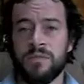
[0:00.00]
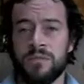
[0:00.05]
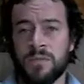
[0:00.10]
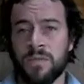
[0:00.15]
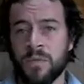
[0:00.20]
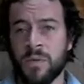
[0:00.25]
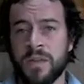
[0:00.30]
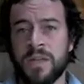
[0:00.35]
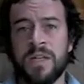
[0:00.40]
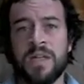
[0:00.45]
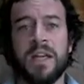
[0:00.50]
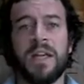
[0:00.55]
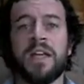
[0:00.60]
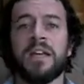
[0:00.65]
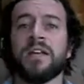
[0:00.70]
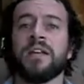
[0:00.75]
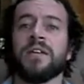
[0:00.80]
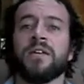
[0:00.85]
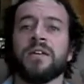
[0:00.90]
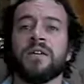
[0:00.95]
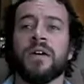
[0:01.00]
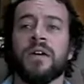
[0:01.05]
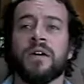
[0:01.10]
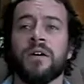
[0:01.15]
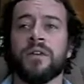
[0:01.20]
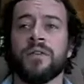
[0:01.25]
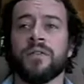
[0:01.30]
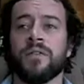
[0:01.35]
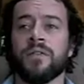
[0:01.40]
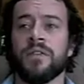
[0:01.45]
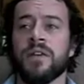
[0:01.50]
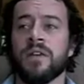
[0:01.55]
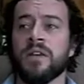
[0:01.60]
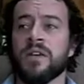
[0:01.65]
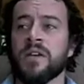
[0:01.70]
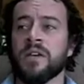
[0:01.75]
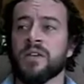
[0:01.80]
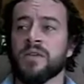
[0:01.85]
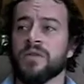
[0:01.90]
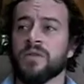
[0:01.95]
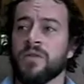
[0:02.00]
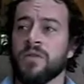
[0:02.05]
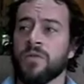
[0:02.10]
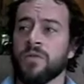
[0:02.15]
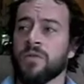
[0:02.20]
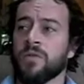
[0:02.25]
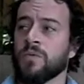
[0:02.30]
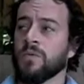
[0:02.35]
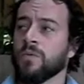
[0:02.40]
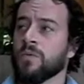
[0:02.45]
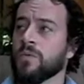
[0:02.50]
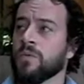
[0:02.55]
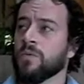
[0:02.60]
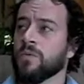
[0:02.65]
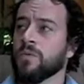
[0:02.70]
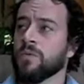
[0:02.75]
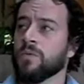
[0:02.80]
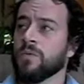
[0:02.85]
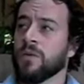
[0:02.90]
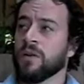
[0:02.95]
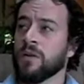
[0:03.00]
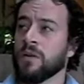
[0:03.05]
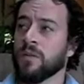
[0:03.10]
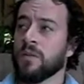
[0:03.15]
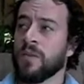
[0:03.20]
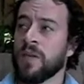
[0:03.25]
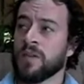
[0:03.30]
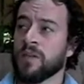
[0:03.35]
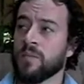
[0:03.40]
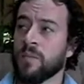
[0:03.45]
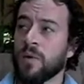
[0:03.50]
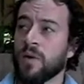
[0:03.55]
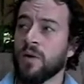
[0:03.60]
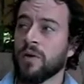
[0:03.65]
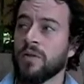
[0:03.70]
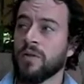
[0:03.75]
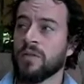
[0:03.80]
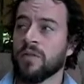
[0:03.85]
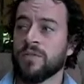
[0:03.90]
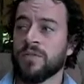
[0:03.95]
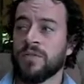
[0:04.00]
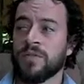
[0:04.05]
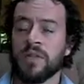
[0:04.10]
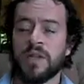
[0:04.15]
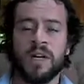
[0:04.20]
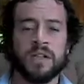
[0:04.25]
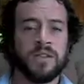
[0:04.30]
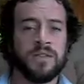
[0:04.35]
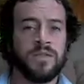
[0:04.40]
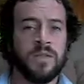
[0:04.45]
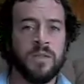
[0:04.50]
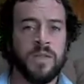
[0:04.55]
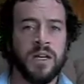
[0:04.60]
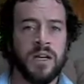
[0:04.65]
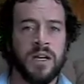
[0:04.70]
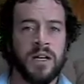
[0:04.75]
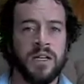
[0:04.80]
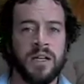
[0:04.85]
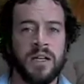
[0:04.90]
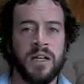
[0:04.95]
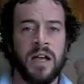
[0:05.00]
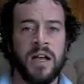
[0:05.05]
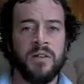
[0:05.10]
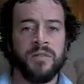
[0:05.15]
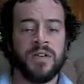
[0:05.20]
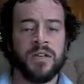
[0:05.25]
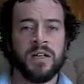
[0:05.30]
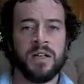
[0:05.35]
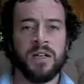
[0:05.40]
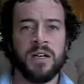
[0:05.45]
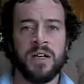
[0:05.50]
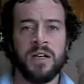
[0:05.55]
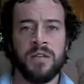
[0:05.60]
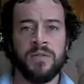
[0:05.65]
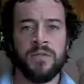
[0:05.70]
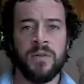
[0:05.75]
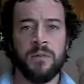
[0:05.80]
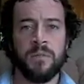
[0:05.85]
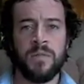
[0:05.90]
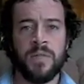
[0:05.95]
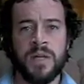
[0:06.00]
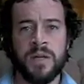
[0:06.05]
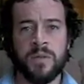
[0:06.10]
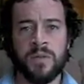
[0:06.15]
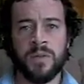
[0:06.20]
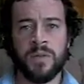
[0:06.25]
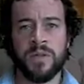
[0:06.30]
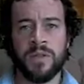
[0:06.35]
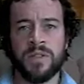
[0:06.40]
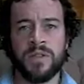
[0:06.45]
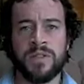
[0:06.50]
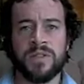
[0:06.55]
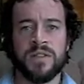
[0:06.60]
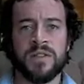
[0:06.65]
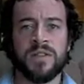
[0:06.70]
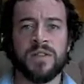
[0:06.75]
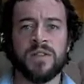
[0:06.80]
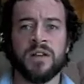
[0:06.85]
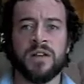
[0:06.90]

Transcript: regaining your health. So, that's part of the philosophy behind having a kind of a minimalist